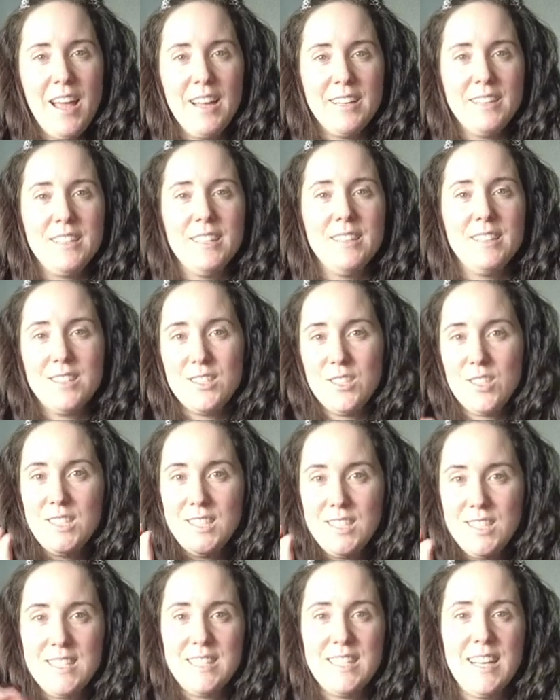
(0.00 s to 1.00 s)

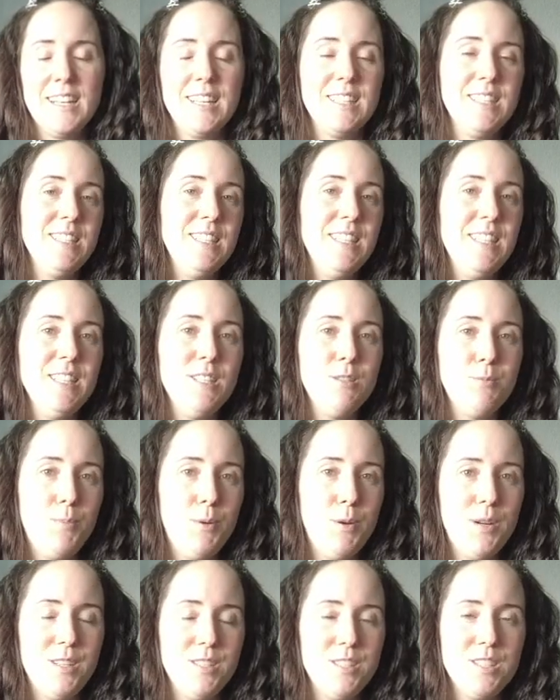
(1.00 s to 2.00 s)
the second
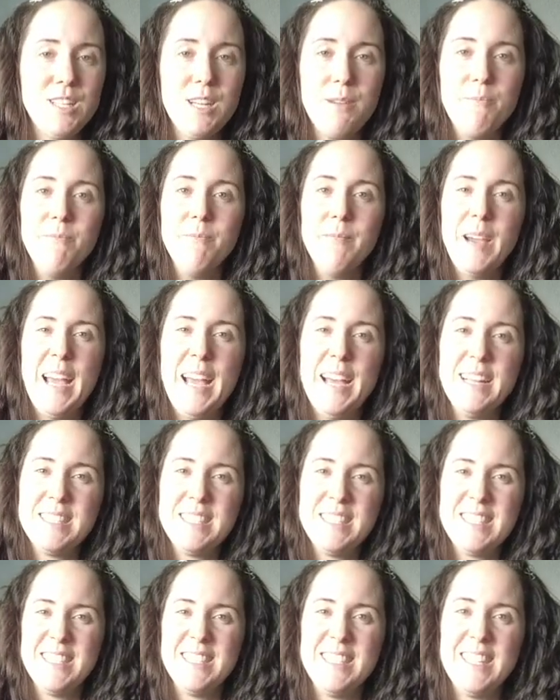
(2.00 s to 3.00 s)
toothbrush.
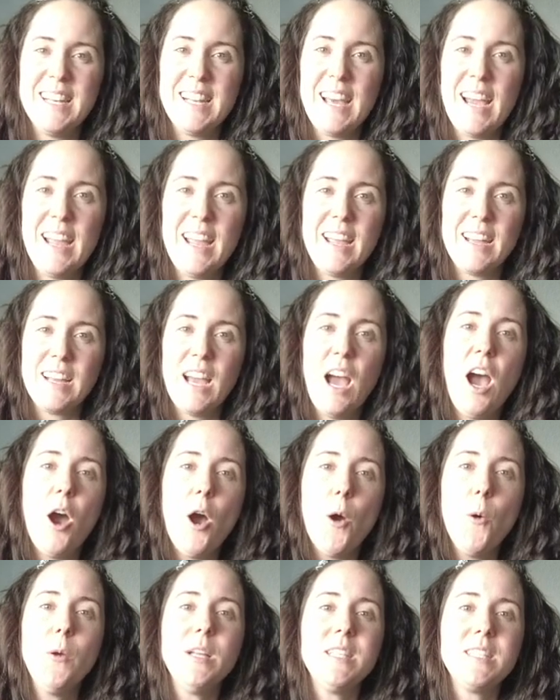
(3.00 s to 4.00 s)
Imagine like
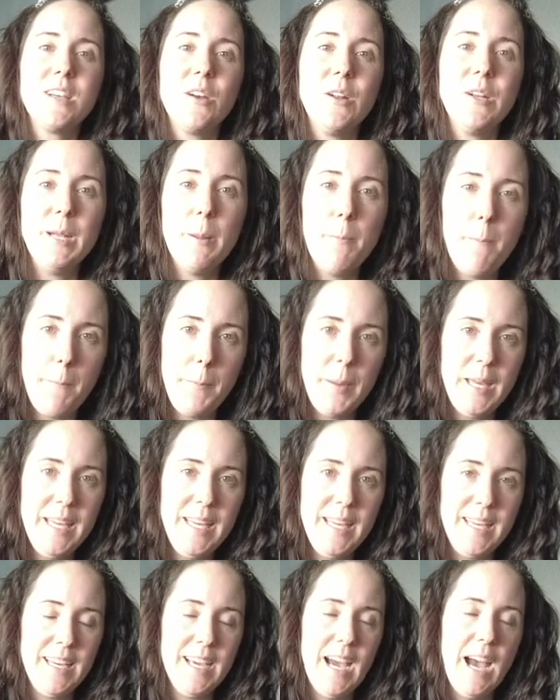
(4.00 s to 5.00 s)
how it's gonna
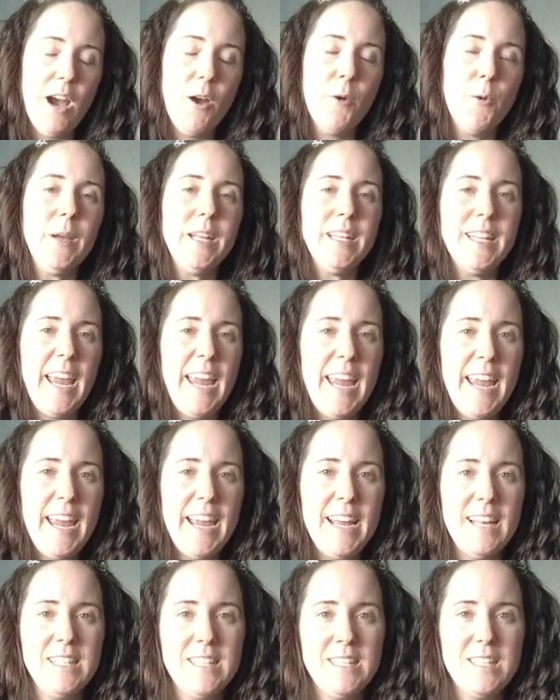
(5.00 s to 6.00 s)
be, how it
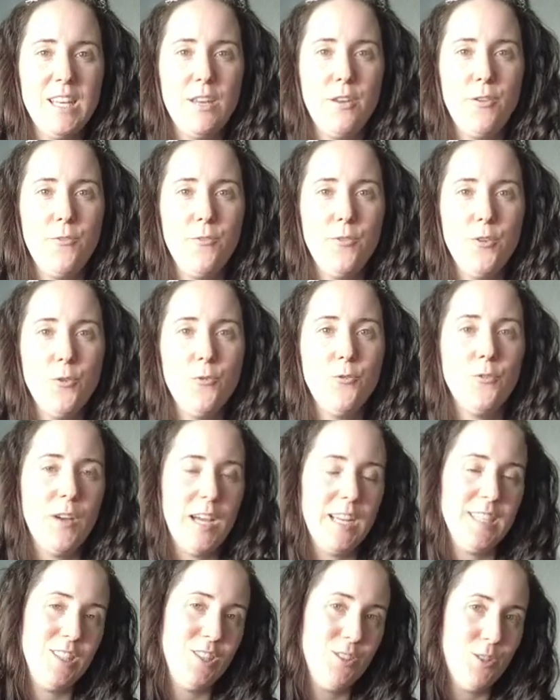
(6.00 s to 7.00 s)
is if you
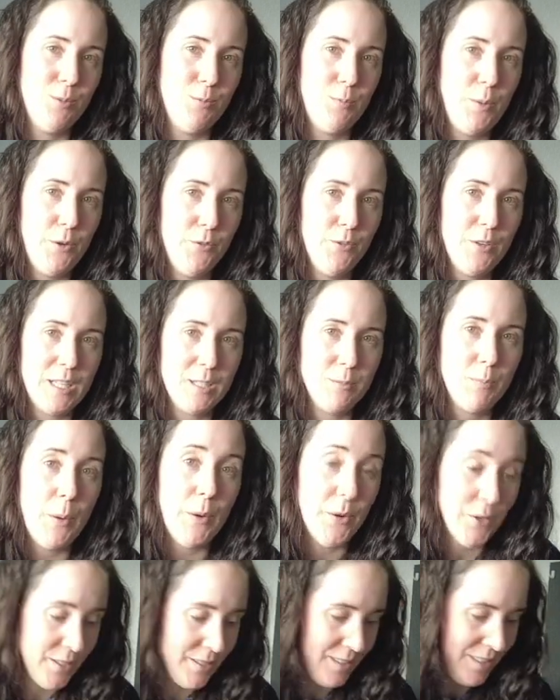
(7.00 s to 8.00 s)
find your perfect
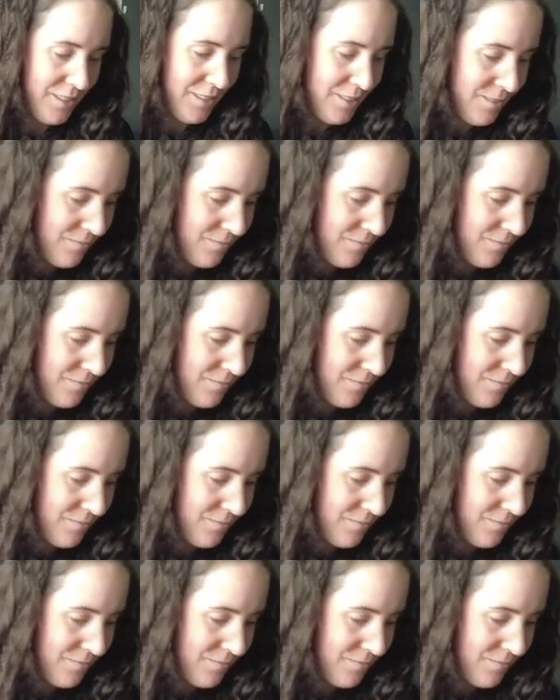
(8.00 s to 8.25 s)
partner.